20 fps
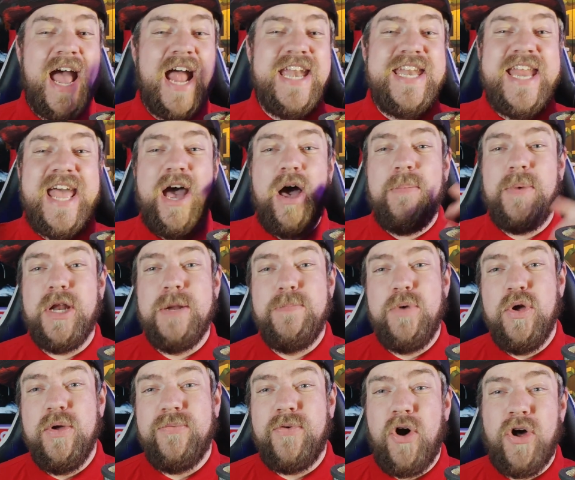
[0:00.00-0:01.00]
And now I'm going
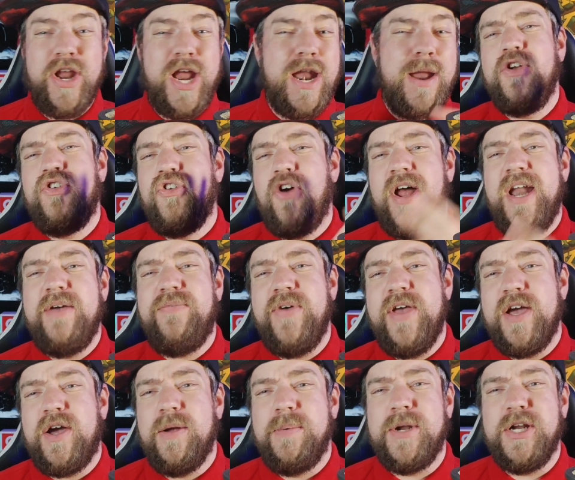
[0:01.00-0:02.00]
to move on and dry that
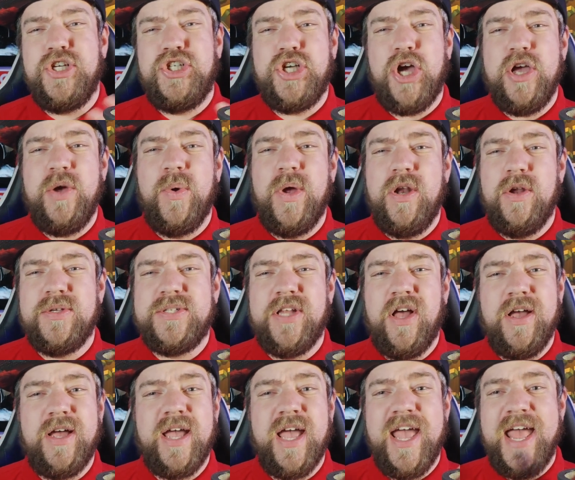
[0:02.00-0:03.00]
vehicle. I'm going to show you what it looks
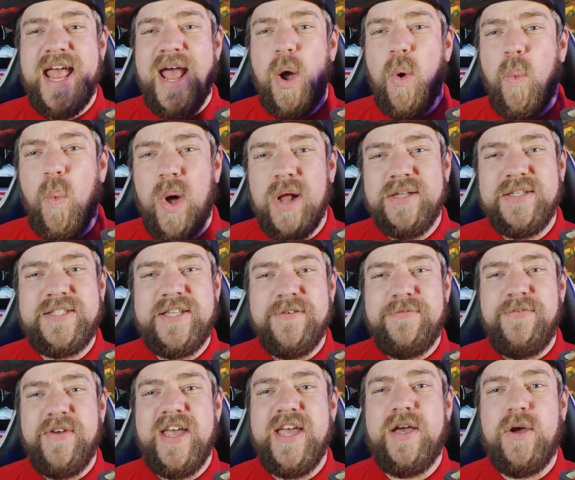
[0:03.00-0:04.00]
like once
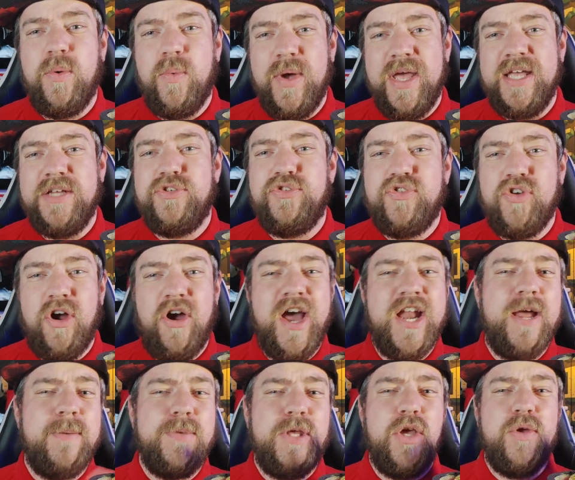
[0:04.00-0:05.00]
the vehicle is dry,
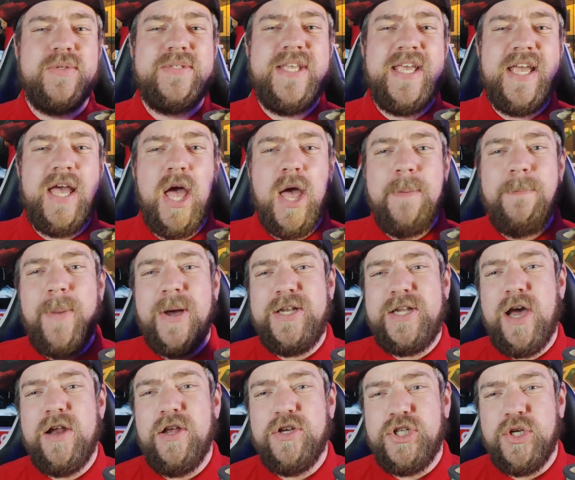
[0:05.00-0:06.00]
and I'm using my Dodo